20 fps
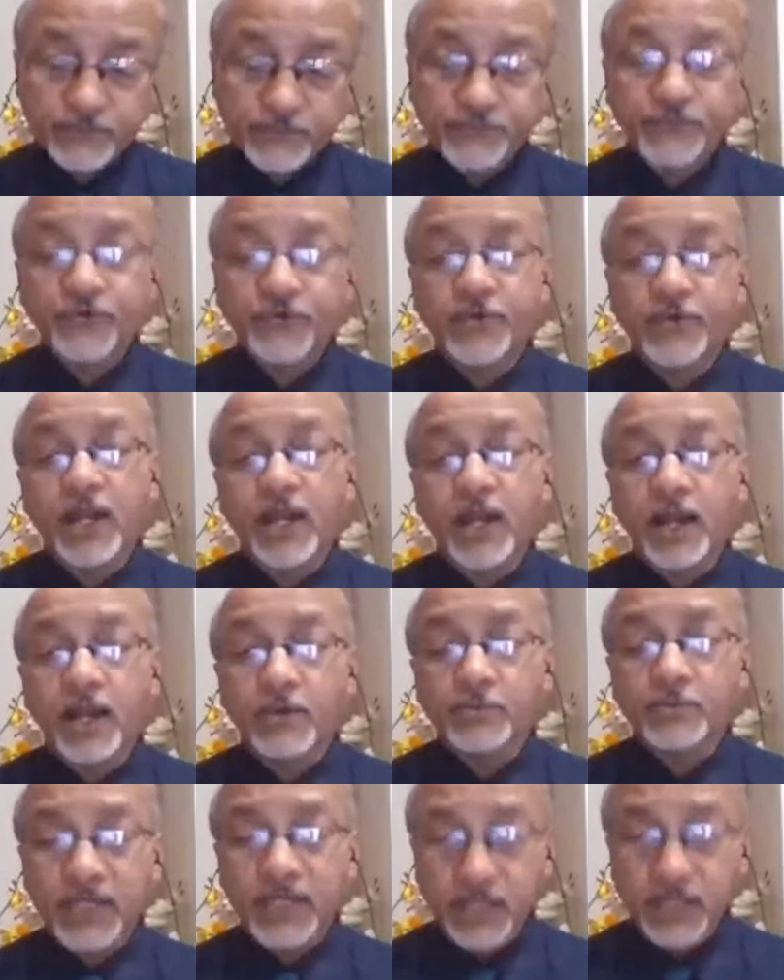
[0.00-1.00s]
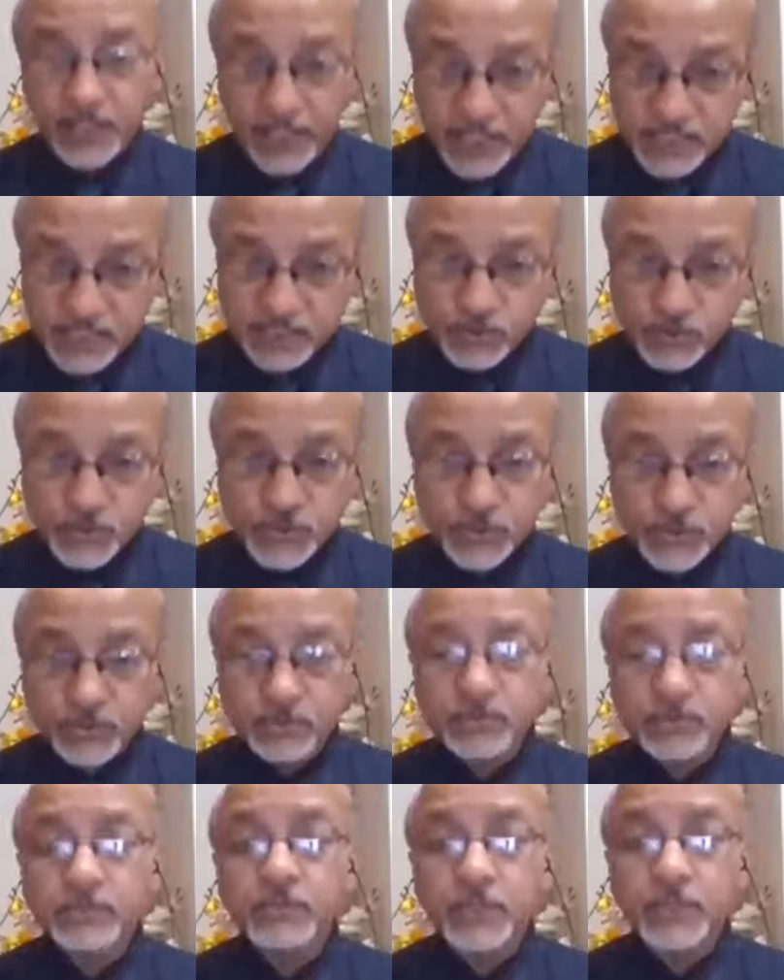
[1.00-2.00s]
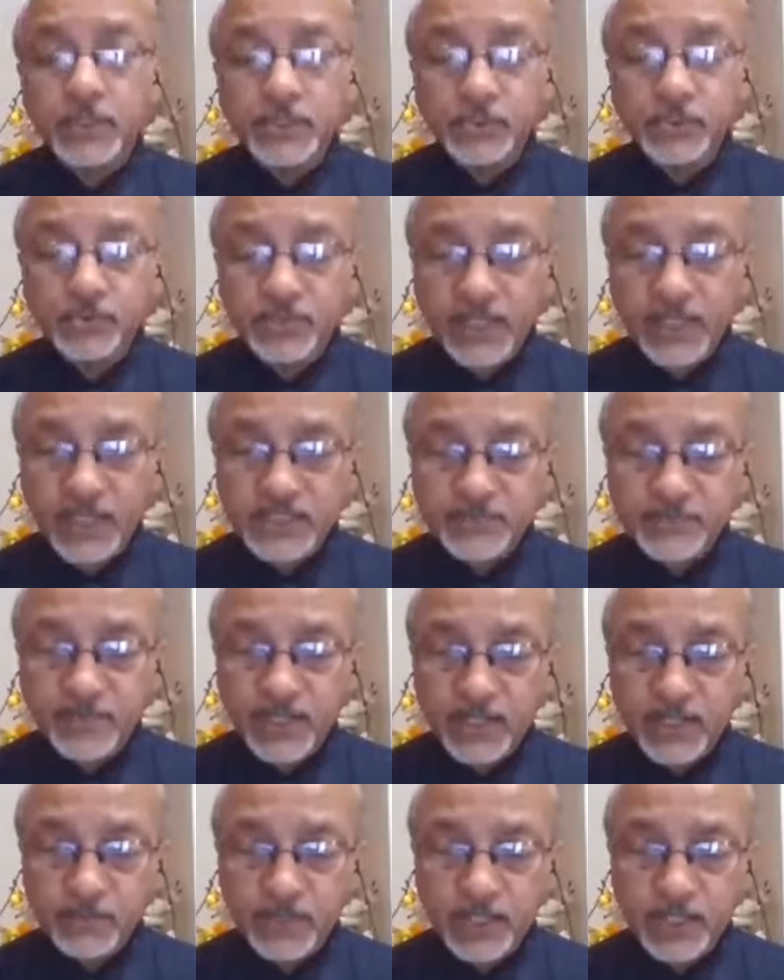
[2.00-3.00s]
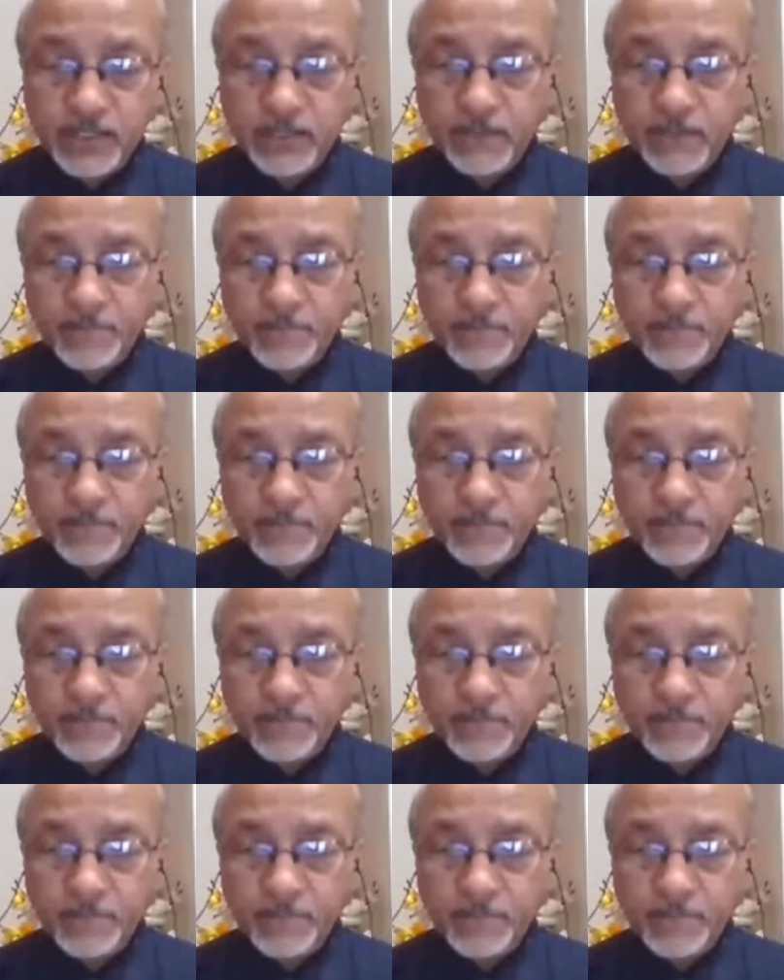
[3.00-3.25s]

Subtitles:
for how many days you should continue the experiment,